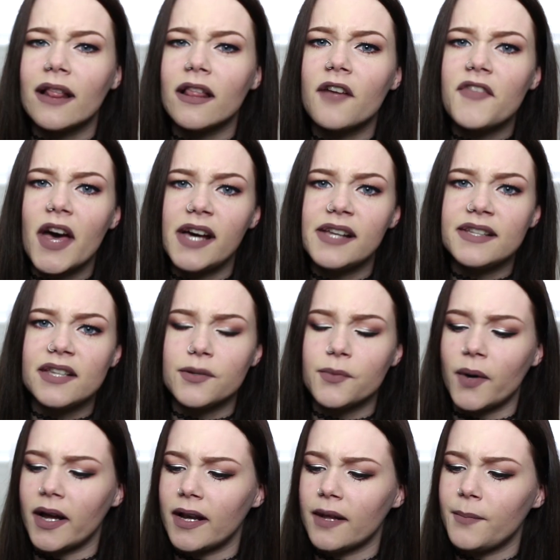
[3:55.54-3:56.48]
I love the Essie
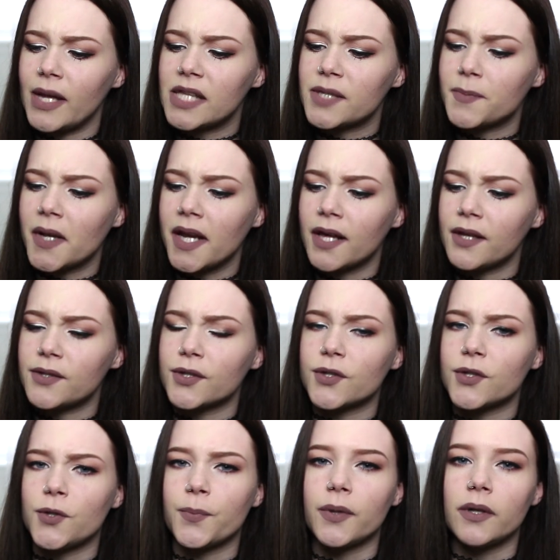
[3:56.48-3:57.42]
one. It makes my nails look
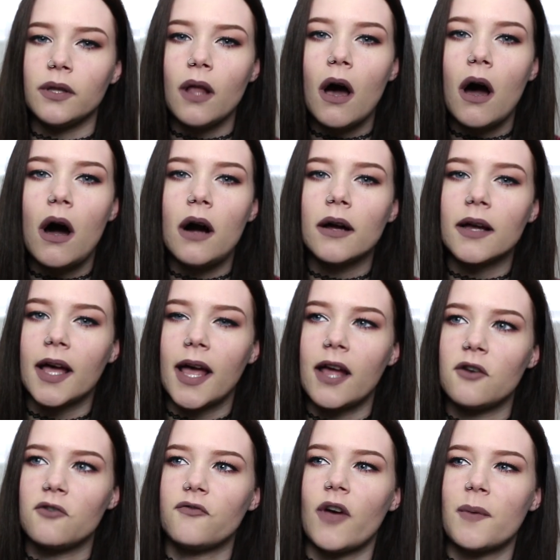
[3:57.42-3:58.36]
super long
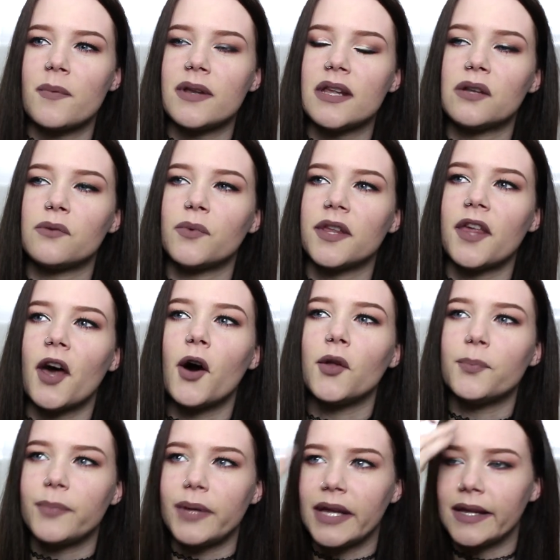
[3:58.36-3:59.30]
and feminine
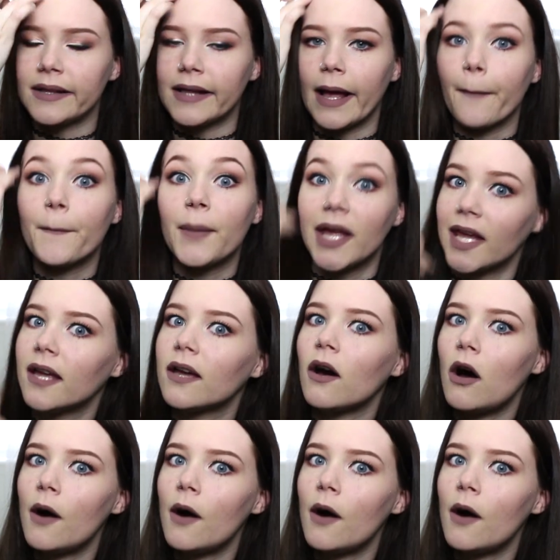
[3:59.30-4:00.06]
without being like pink